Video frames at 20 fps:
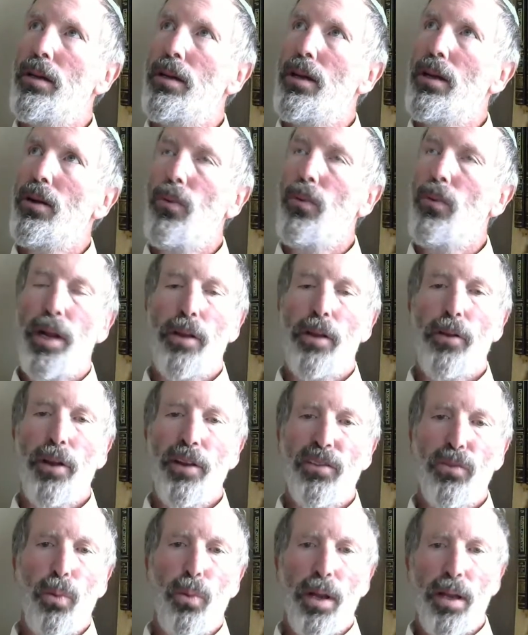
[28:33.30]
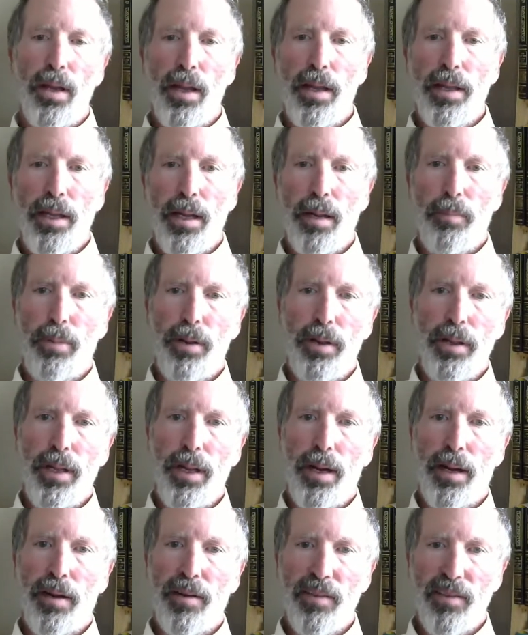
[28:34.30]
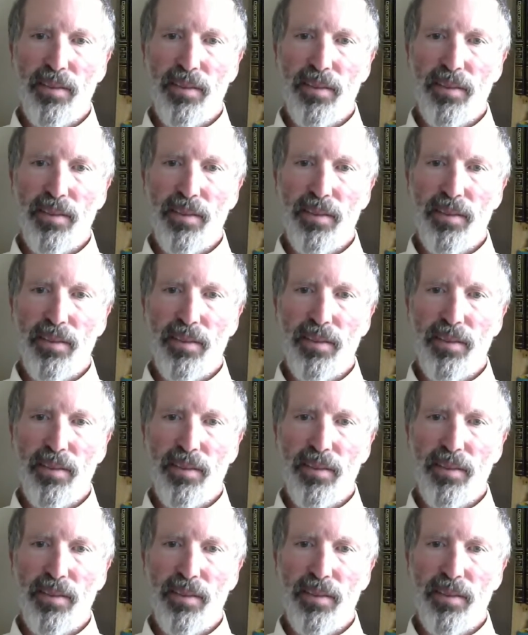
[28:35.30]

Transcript: would increase 1 light year per year.